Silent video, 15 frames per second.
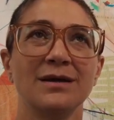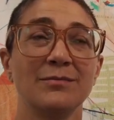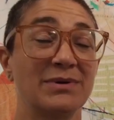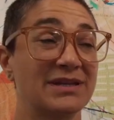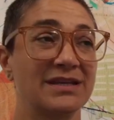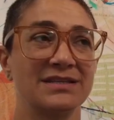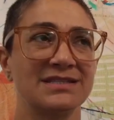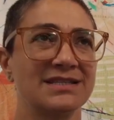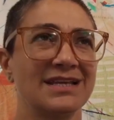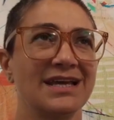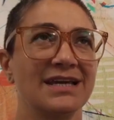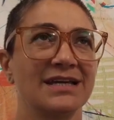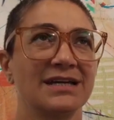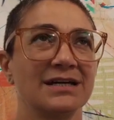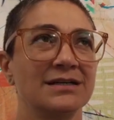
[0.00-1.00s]
but it's
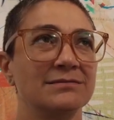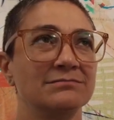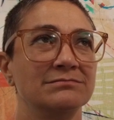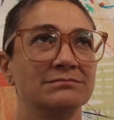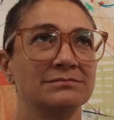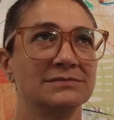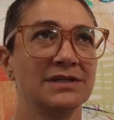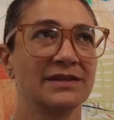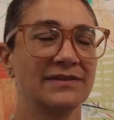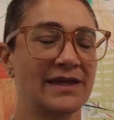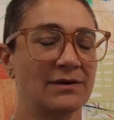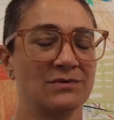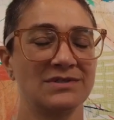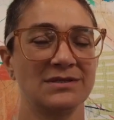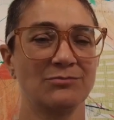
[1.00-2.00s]

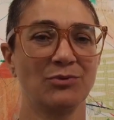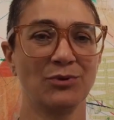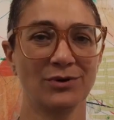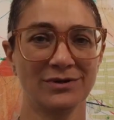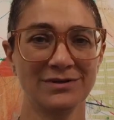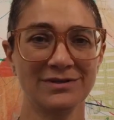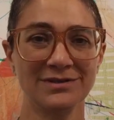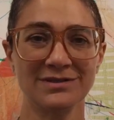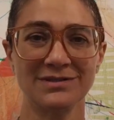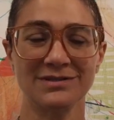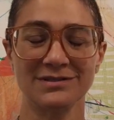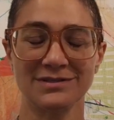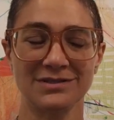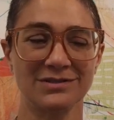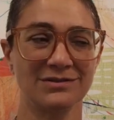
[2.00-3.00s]
that was important
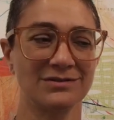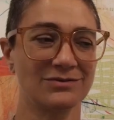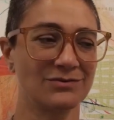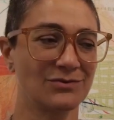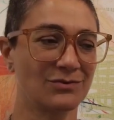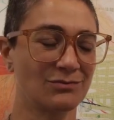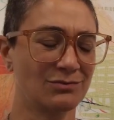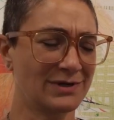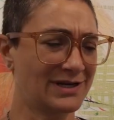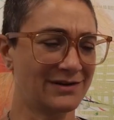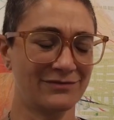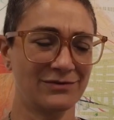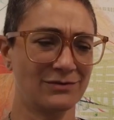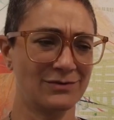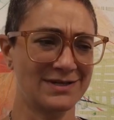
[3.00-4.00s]
to
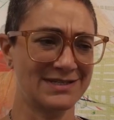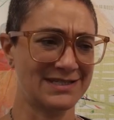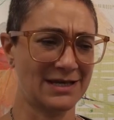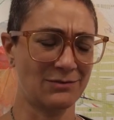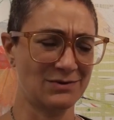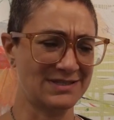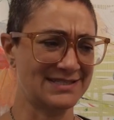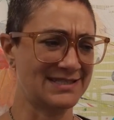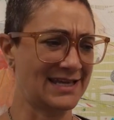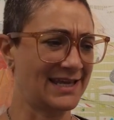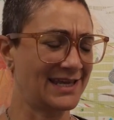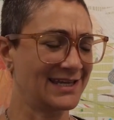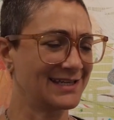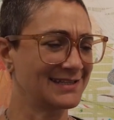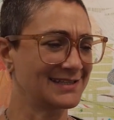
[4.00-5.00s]
whatever it was I was
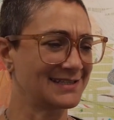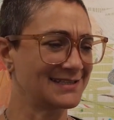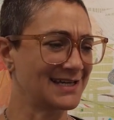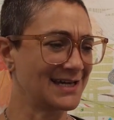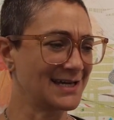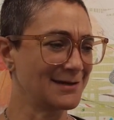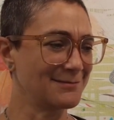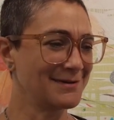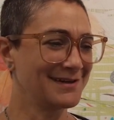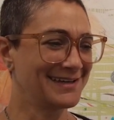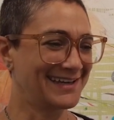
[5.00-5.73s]
saying at the time,